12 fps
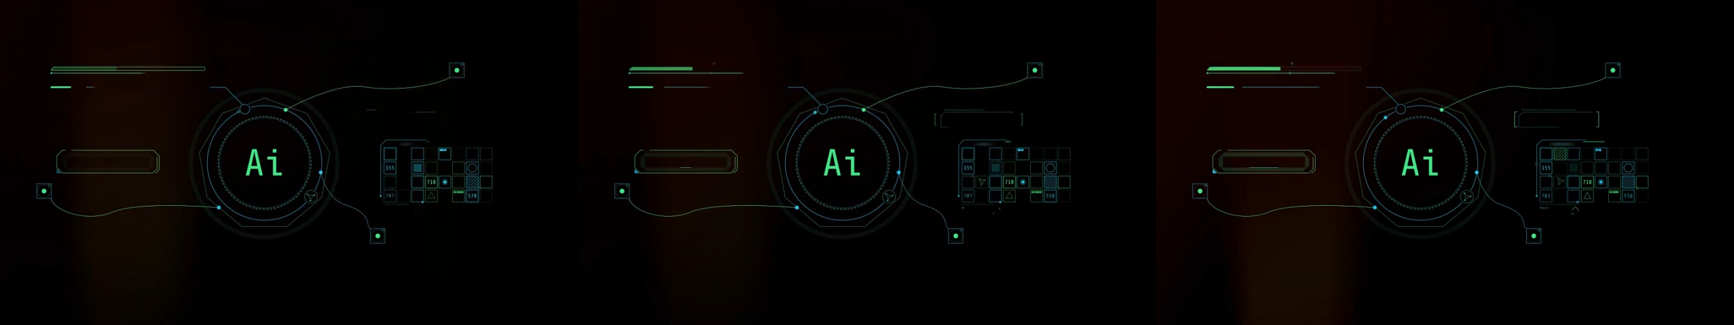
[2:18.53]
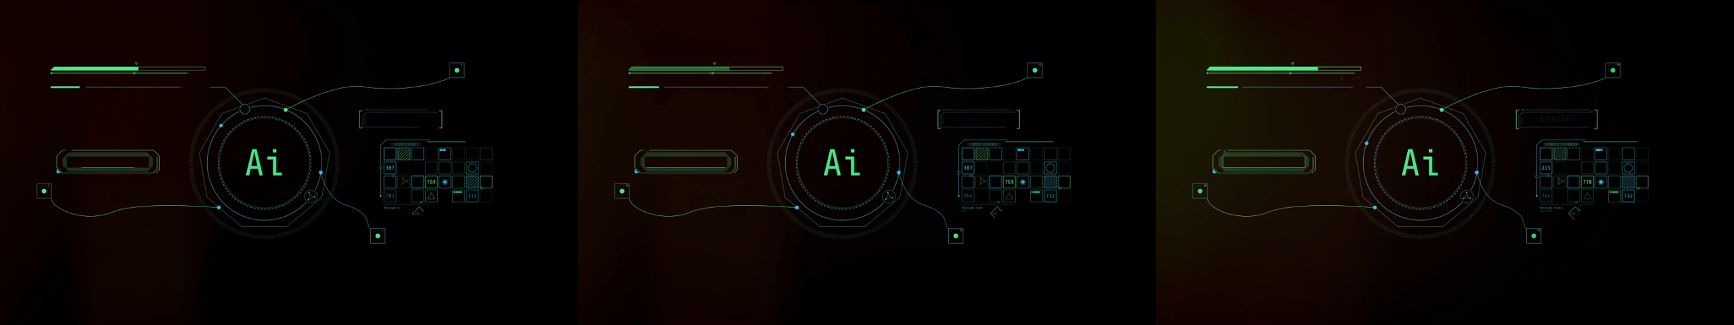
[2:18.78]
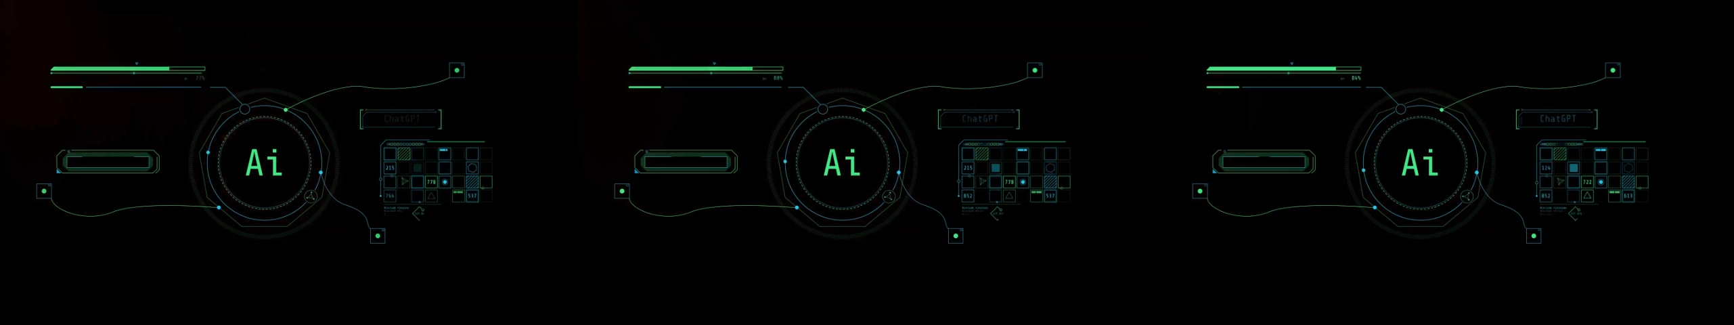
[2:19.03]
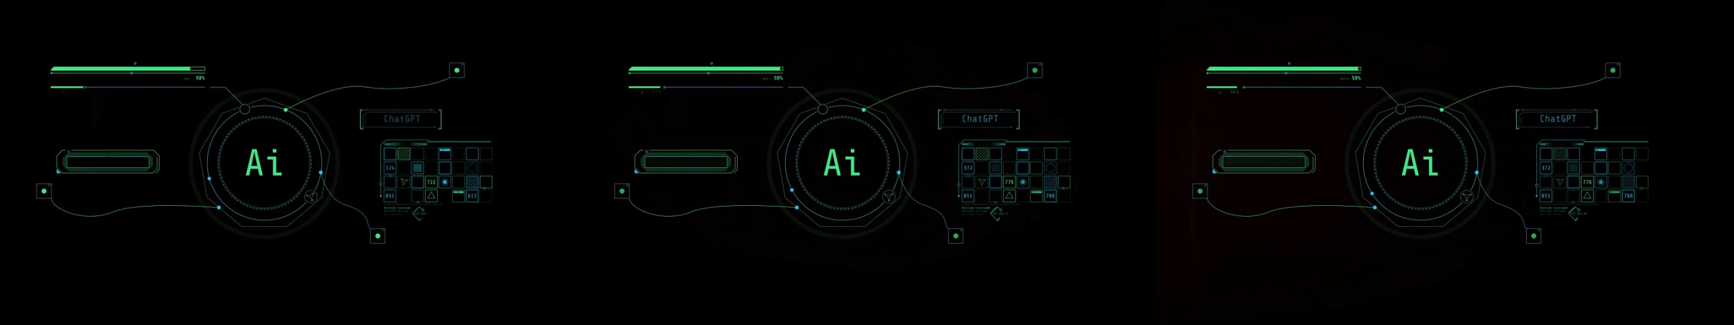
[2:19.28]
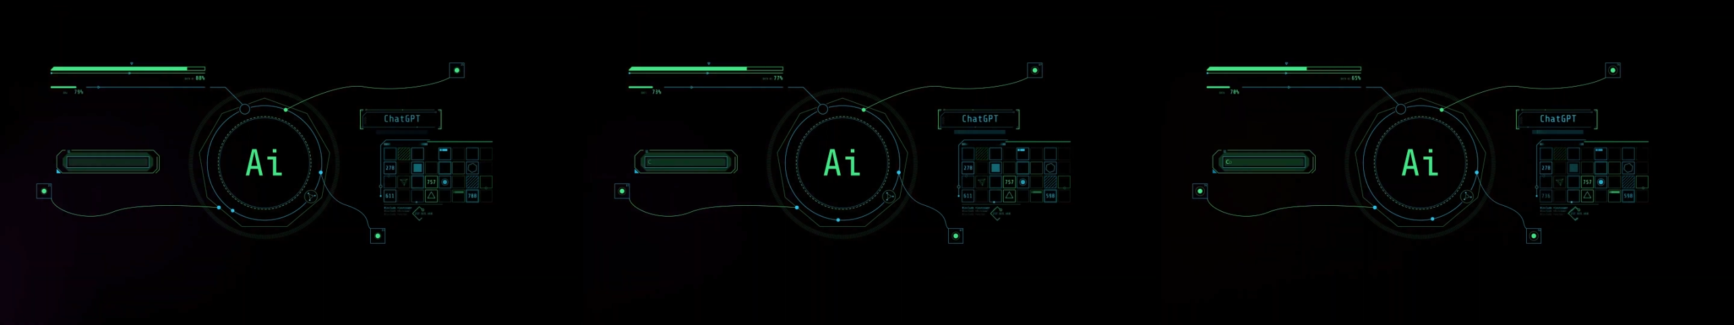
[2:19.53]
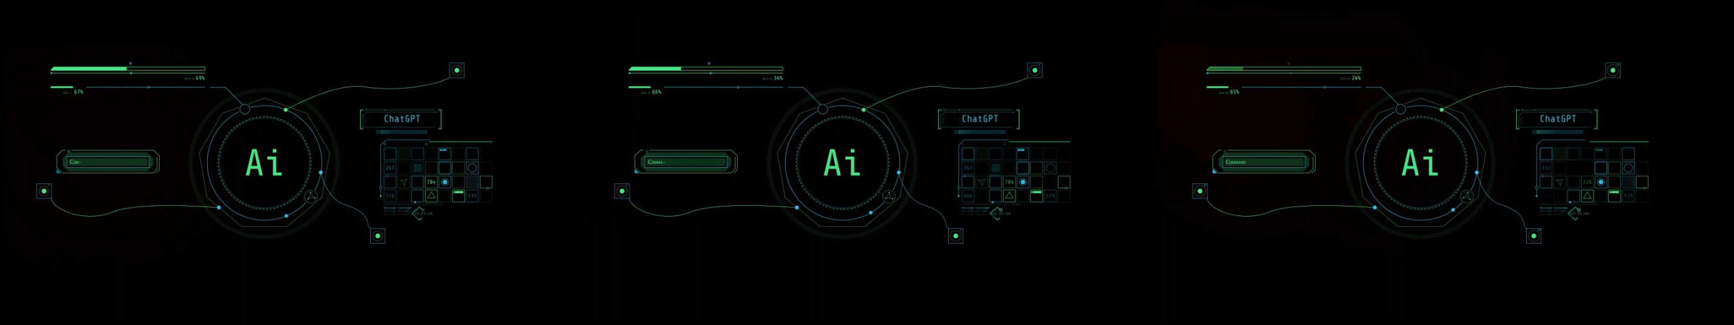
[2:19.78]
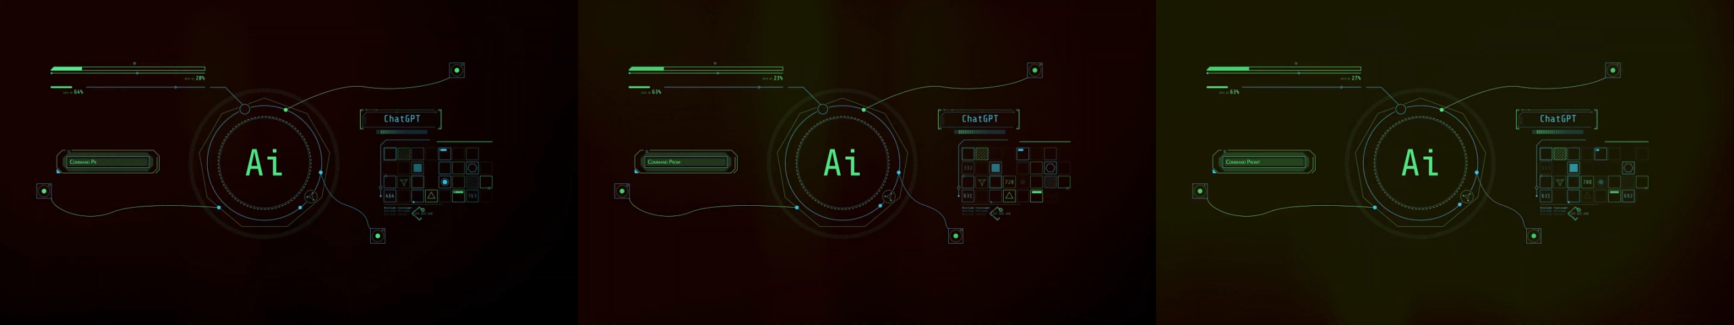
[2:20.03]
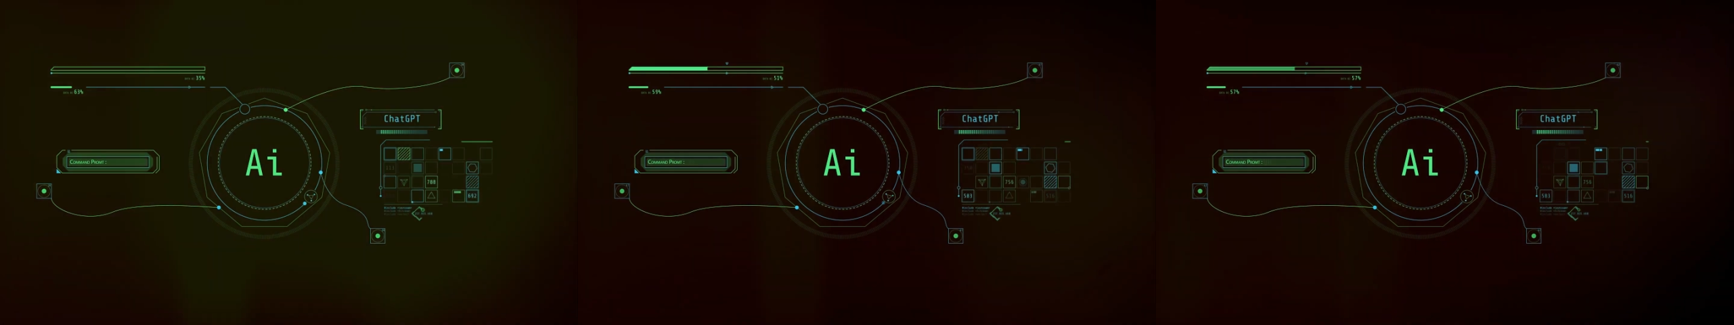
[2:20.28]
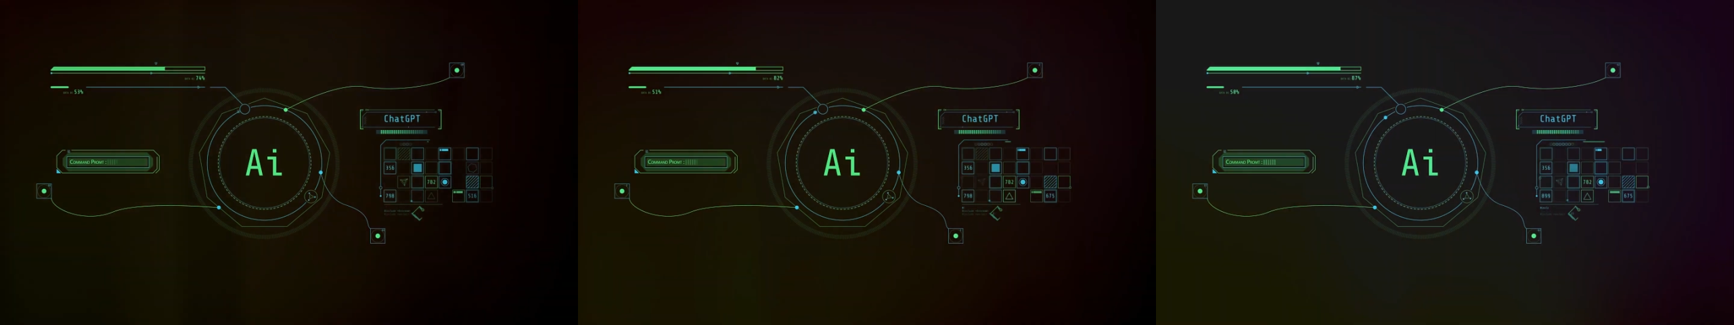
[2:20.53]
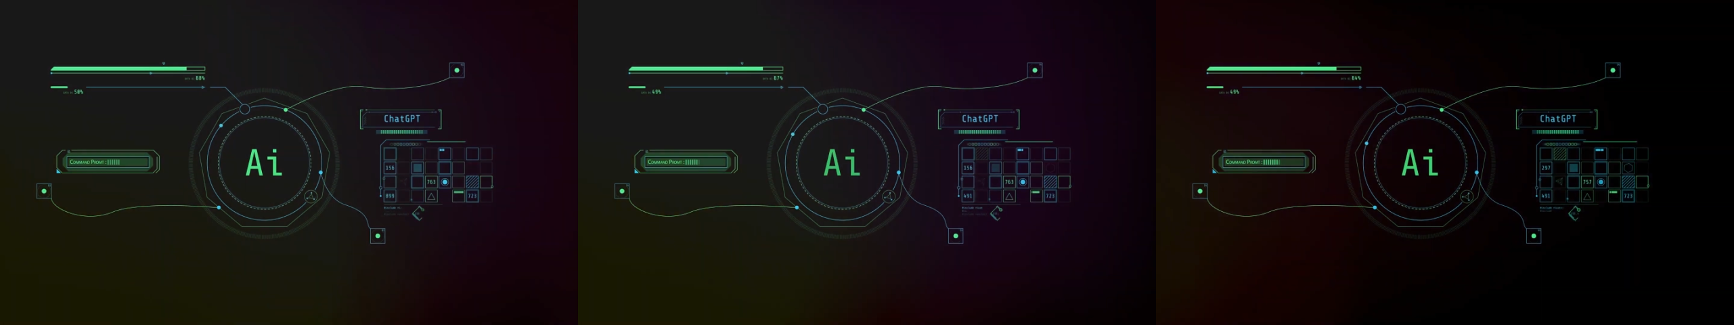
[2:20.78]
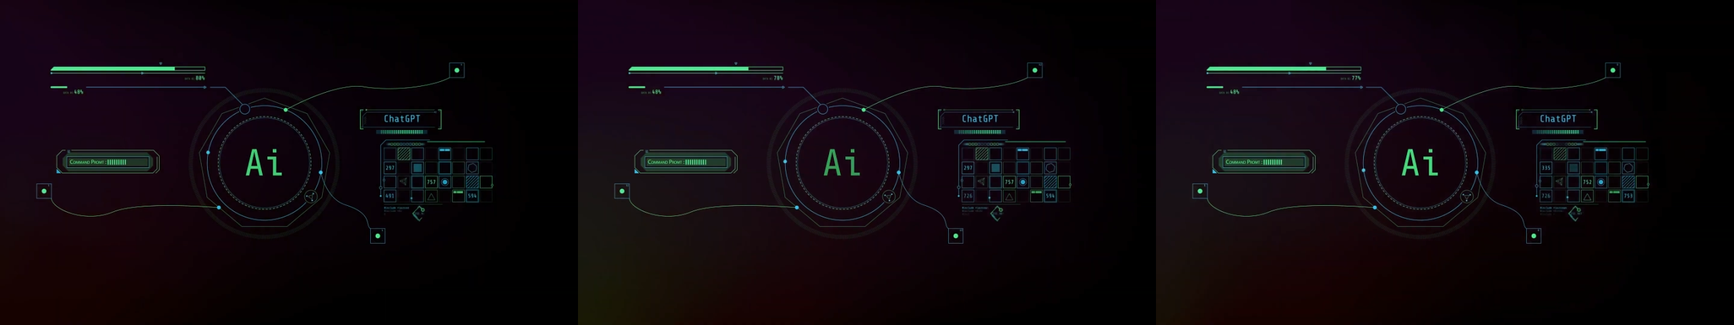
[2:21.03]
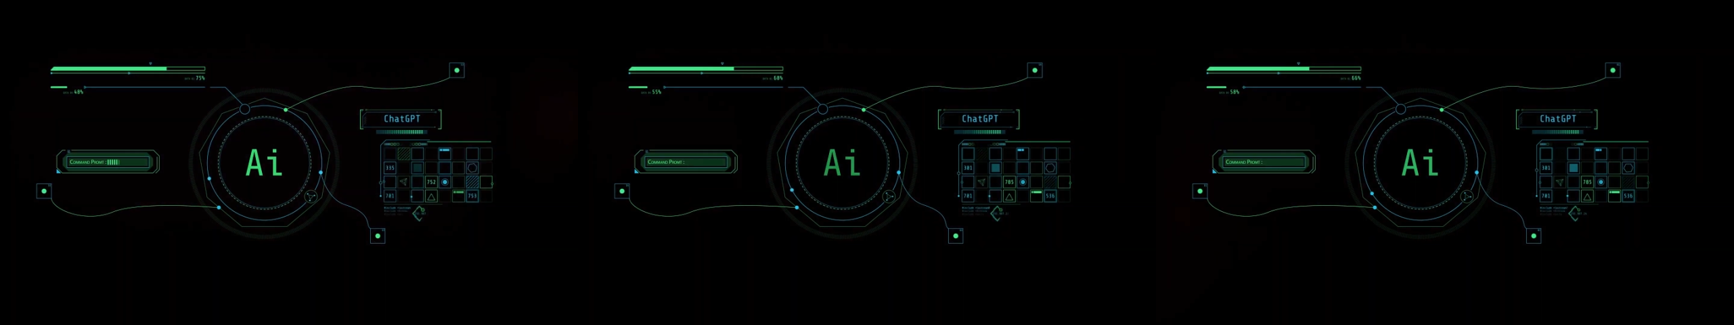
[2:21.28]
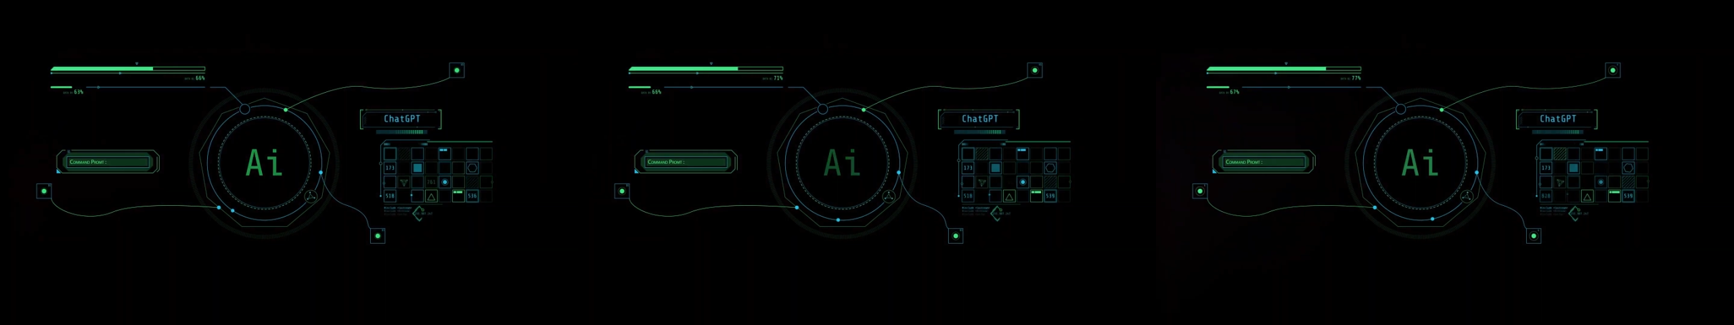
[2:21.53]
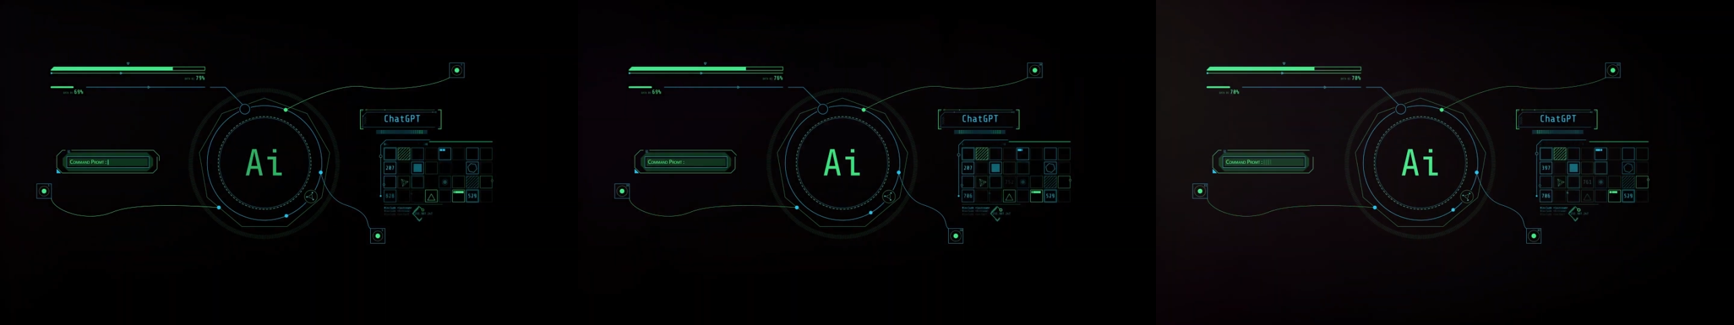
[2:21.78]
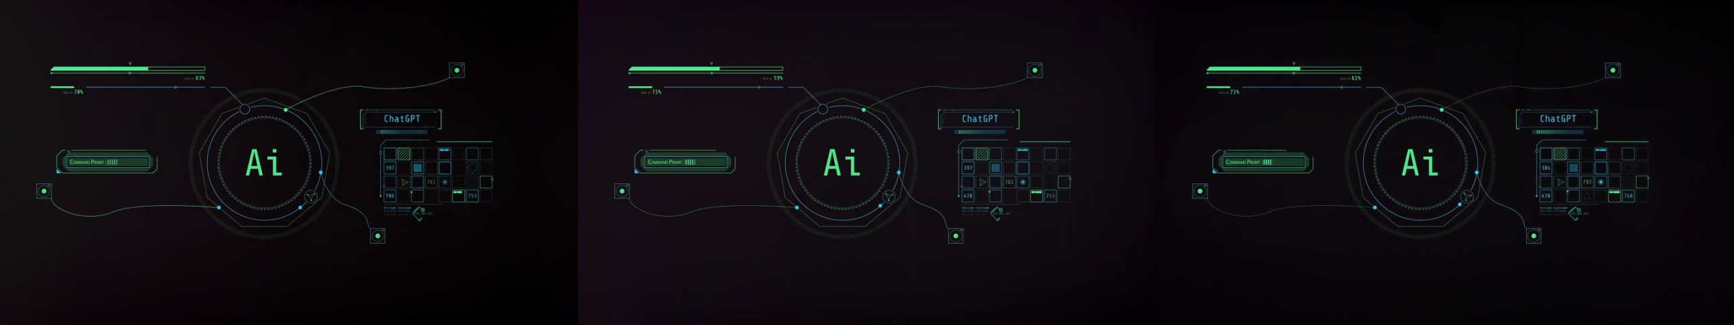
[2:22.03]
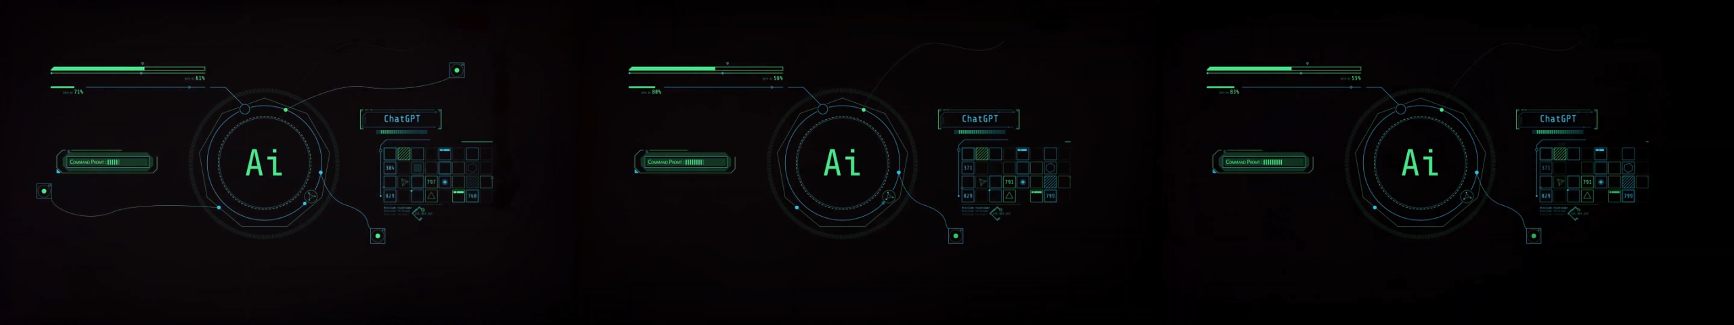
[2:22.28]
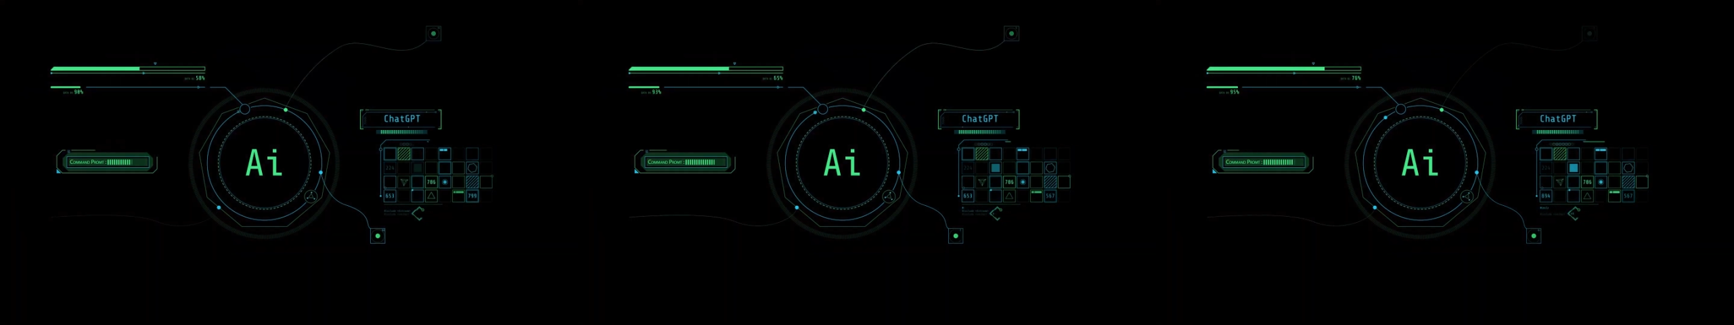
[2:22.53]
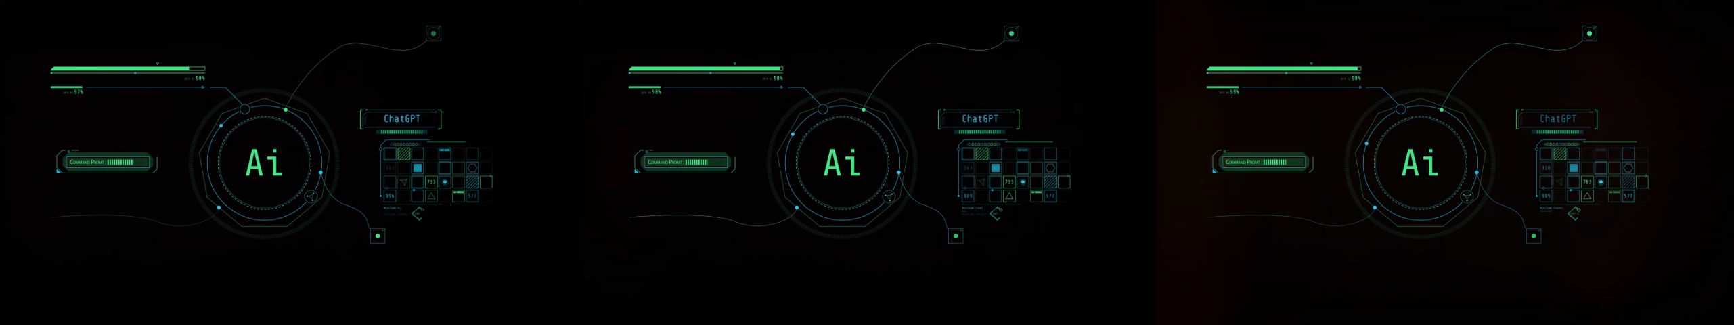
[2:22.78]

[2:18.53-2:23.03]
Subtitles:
No face is visible, so there are no lips to read.